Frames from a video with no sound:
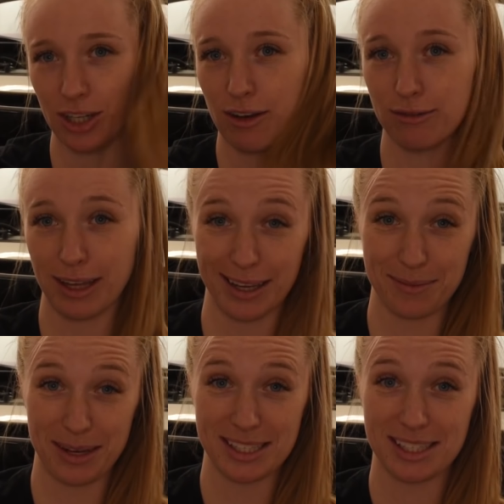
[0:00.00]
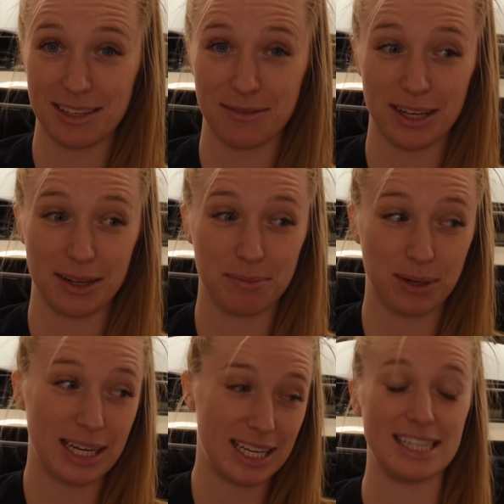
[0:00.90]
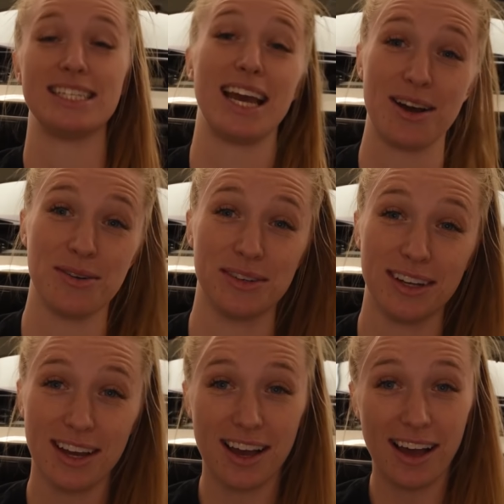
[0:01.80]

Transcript: of like my Civic breaking down